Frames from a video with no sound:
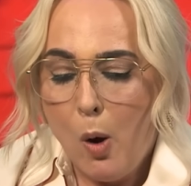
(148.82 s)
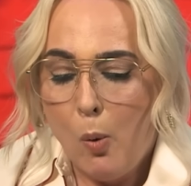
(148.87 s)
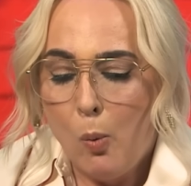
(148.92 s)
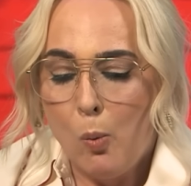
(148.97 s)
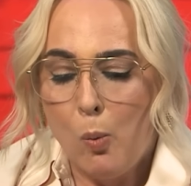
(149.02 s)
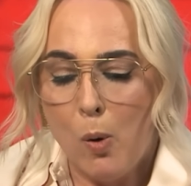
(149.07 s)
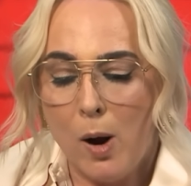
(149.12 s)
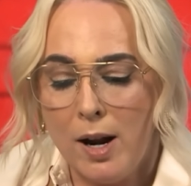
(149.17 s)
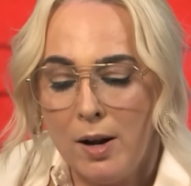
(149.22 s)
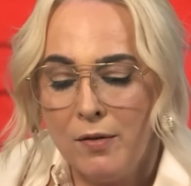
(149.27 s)

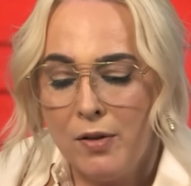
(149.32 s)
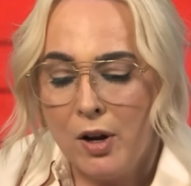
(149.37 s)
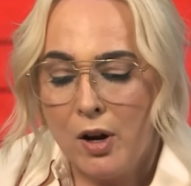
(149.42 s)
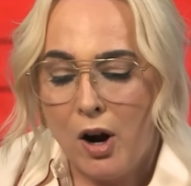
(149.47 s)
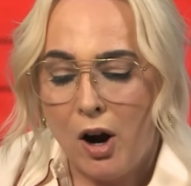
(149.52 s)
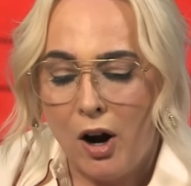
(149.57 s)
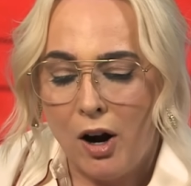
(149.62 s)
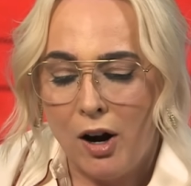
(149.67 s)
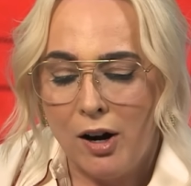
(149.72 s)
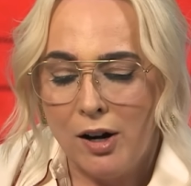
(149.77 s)
One of the
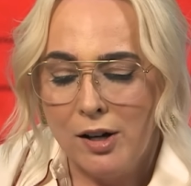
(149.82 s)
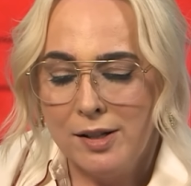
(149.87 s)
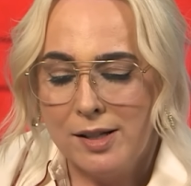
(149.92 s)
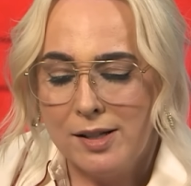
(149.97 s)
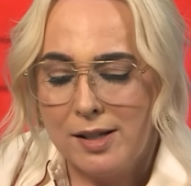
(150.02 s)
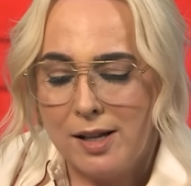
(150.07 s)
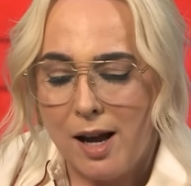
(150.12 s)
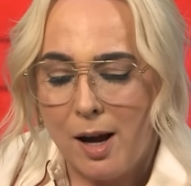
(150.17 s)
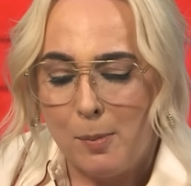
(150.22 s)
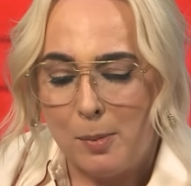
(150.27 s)

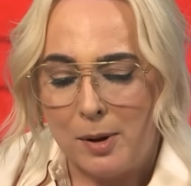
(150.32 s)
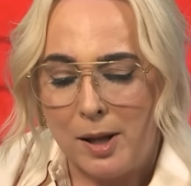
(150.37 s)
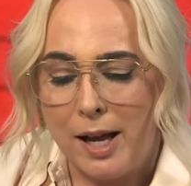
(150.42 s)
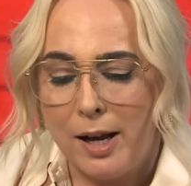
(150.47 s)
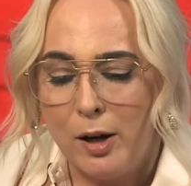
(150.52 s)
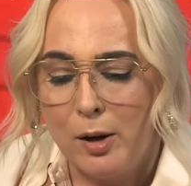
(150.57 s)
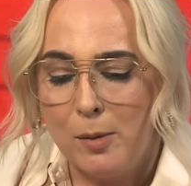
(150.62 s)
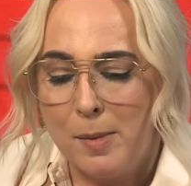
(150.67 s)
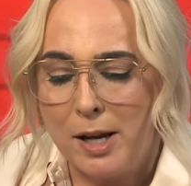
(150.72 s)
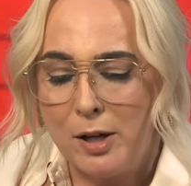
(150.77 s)
cards a
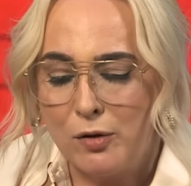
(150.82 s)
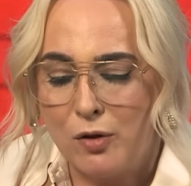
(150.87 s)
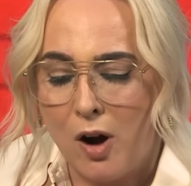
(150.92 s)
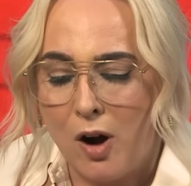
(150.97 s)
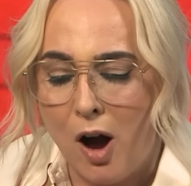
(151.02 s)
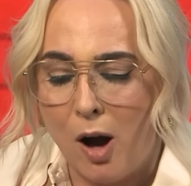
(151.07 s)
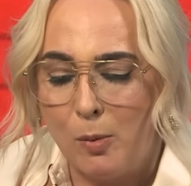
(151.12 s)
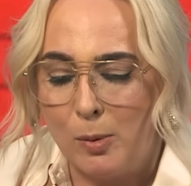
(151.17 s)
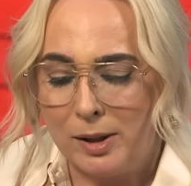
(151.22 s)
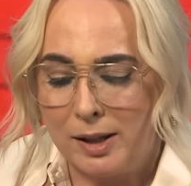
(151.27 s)
player may
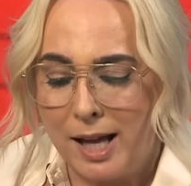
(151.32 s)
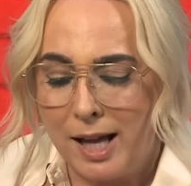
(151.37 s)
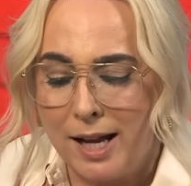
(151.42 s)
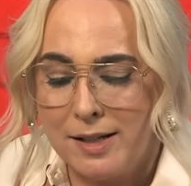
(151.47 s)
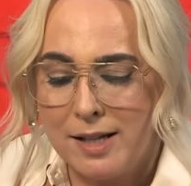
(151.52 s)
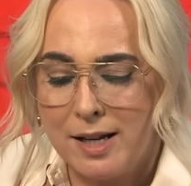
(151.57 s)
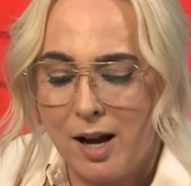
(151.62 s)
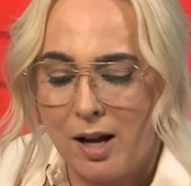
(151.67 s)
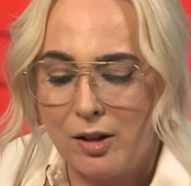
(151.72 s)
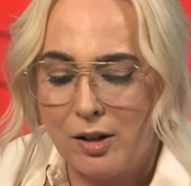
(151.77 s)
draw when
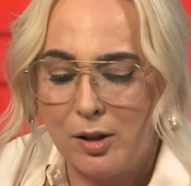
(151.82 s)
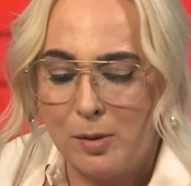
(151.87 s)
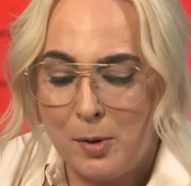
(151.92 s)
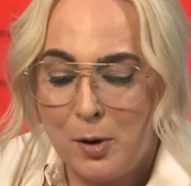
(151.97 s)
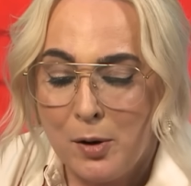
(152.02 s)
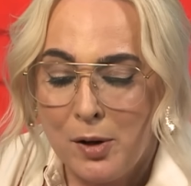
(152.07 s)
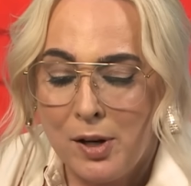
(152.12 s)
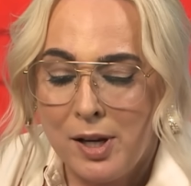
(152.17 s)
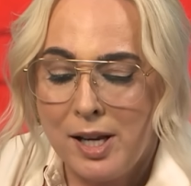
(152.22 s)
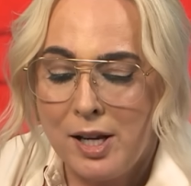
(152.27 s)
landing on
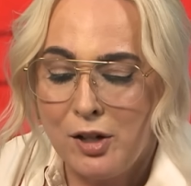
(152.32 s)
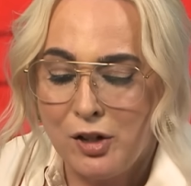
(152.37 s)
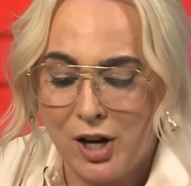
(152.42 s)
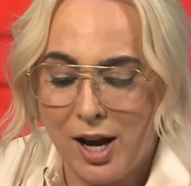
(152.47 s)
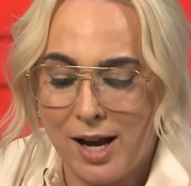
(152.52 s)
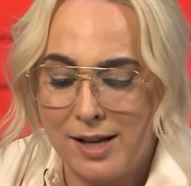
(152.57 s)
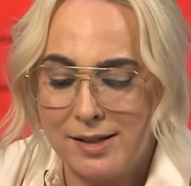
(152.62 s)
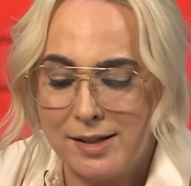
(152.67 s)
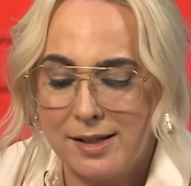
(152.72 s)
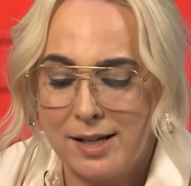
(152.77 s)
community
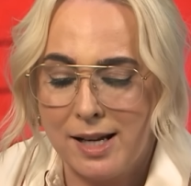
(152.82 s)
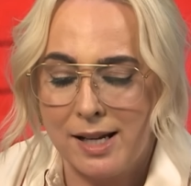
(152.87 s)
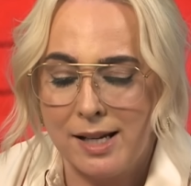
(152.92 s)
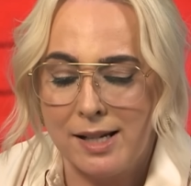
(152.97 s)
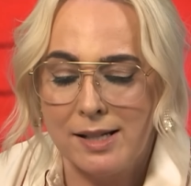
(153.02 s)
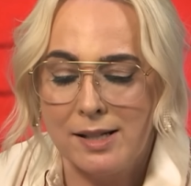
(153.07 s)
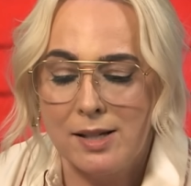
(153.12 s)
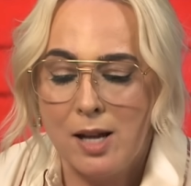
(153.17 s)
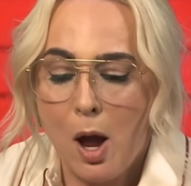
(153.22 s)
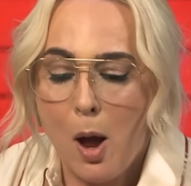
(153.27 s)
chest
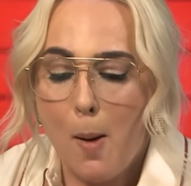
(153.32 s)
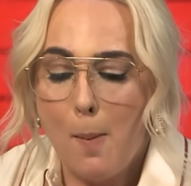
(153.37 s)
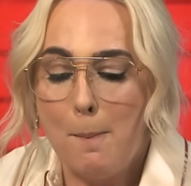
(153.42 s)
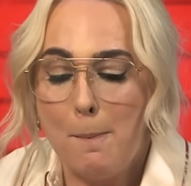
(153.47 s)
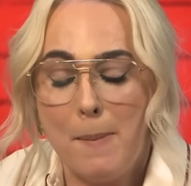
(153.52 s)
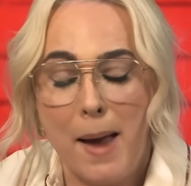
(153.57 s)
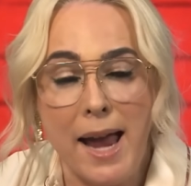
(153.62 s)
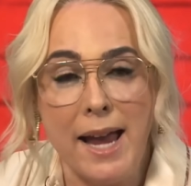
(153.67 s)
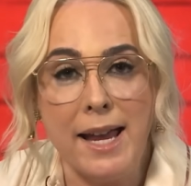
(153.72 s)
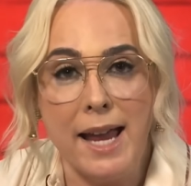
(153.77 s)
is
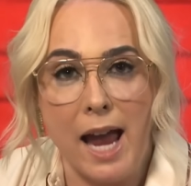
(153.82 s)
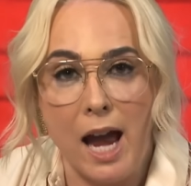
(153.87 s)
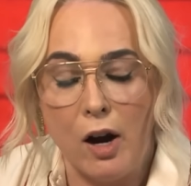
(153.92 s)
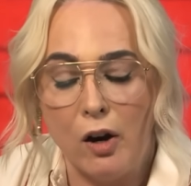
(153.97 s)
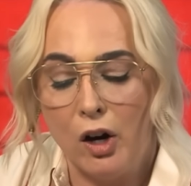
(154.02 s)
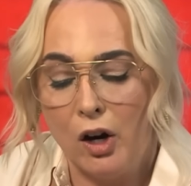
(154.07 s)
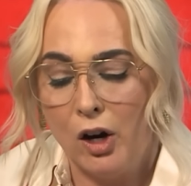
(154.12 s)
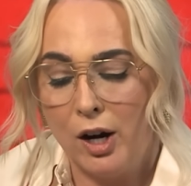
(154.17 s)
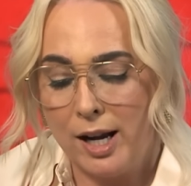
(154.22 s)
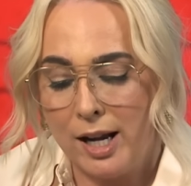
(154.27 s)
bank
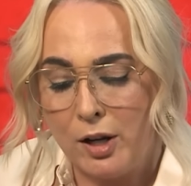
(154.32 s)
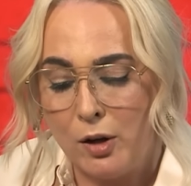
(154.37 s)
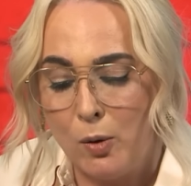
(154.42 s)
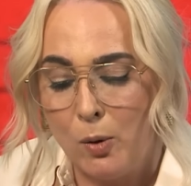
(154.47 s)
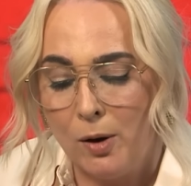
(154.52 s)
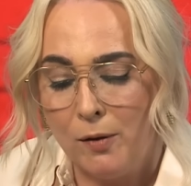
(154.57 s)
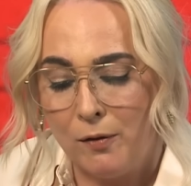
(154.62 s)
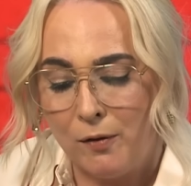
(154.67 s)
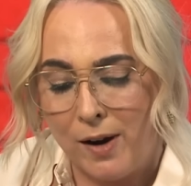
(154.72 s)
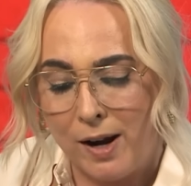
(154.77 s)
error in
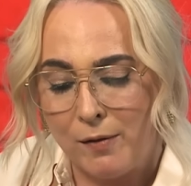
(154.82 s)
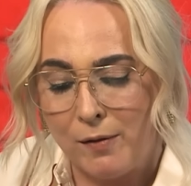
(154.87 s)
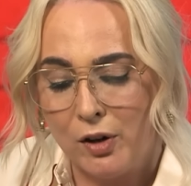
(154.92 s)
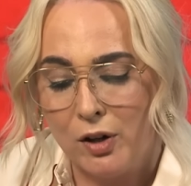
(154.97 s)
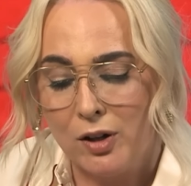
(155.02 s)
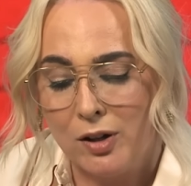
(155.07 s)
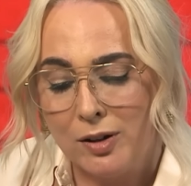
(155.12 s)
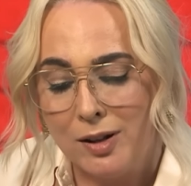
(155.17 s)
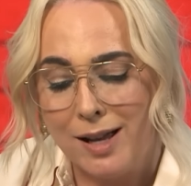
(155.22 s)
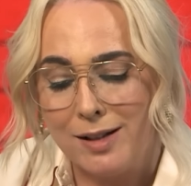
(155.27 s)
your favor,
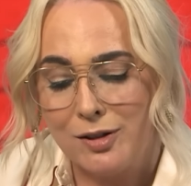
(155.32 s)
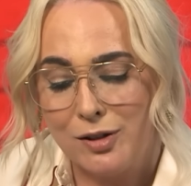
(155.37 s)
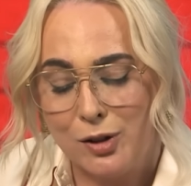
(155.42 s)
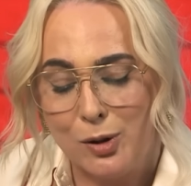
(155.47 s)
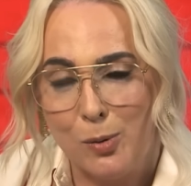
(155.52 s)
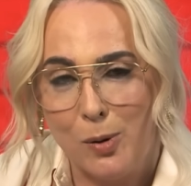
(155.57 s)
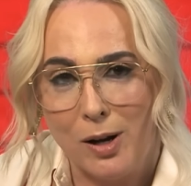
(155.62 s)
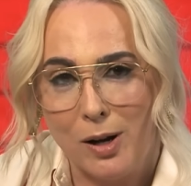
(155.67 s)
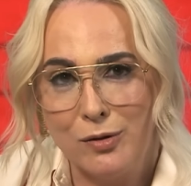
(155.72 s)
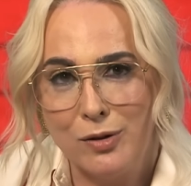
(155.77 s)
collect
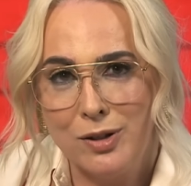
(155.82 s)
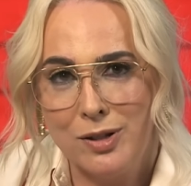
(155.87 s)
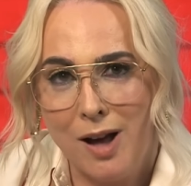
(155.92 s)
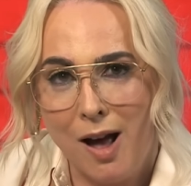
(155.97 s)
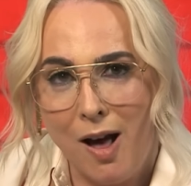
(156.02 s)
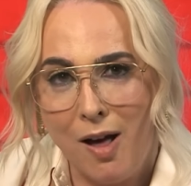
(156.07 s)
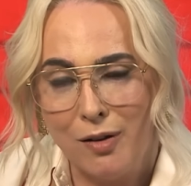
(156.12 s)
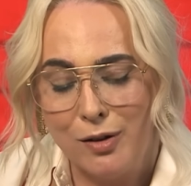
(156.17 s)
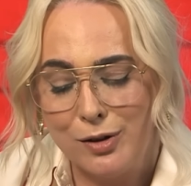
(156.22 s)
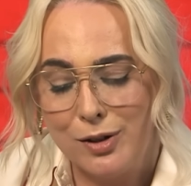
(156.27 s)

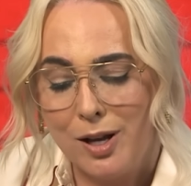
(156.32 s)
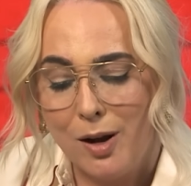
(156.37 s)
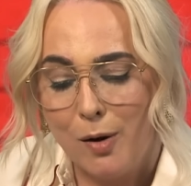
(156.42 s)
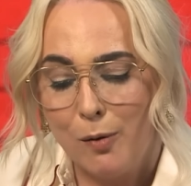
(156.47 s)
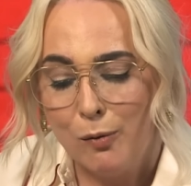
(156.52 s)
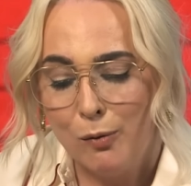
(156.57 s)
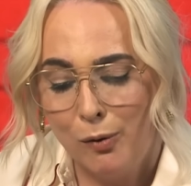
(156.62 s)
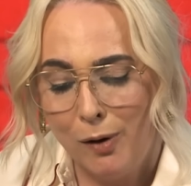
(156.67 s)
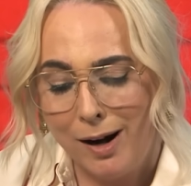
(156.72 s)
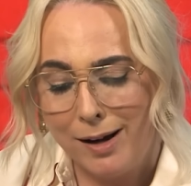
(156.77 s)
$200.
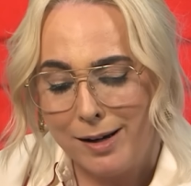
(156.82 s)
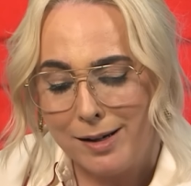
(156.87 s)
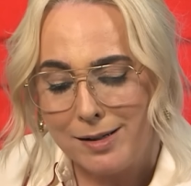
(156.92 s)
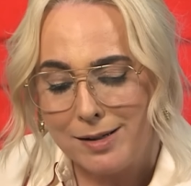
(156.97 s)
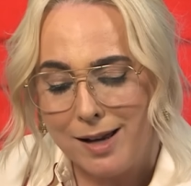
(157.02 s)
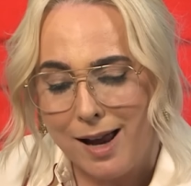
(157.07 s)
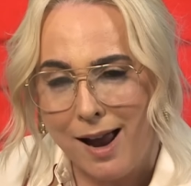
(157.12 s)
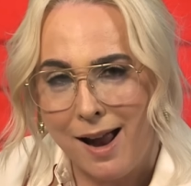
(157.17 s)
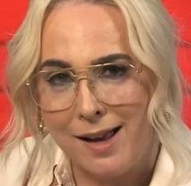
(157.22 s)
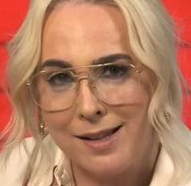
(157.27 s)

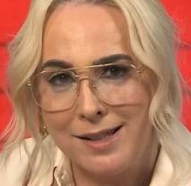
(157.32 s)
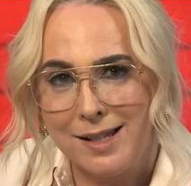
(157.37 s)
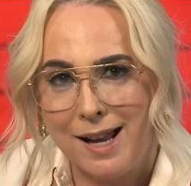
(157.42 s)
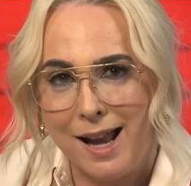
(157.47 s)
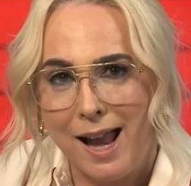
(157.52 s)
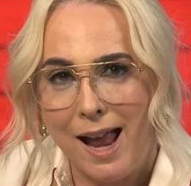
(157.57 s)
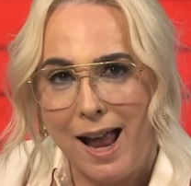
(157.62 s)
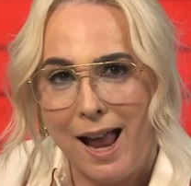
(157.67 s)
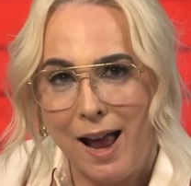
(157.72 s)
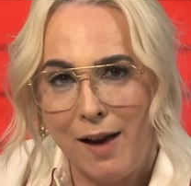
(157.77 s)
Right, as it
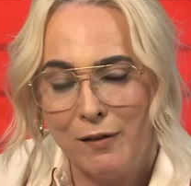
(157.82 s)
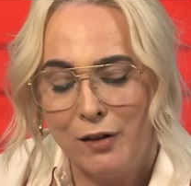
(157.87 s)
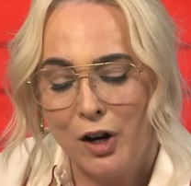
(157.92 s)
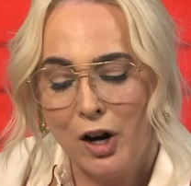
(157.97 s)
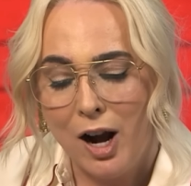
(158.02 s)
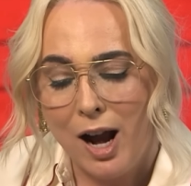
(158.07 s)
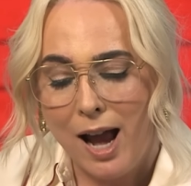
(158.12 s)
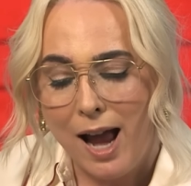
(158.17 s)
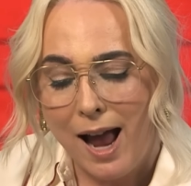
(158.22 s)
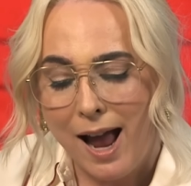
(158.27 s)

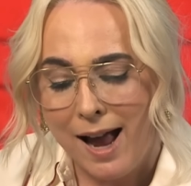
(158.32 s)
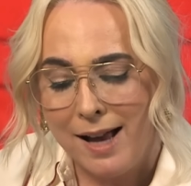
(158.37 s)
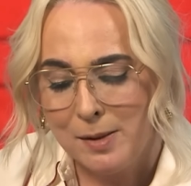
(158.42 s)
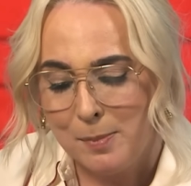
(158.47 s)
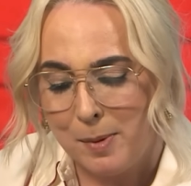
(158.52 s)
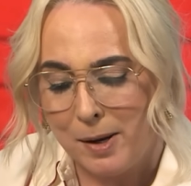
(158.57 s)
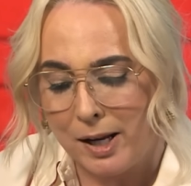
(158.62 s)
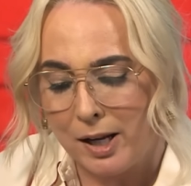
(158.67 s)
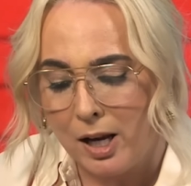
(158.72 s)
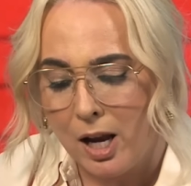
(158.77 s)
ever
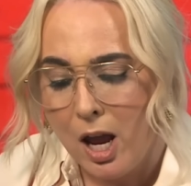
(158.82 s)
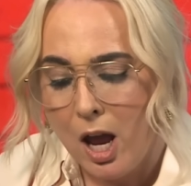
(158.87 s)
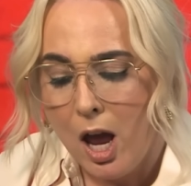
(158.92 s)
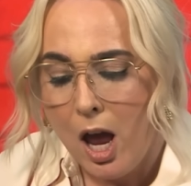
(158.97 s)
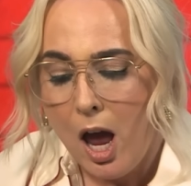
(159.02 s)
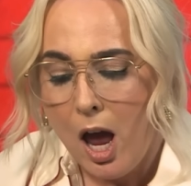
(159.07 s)
has been.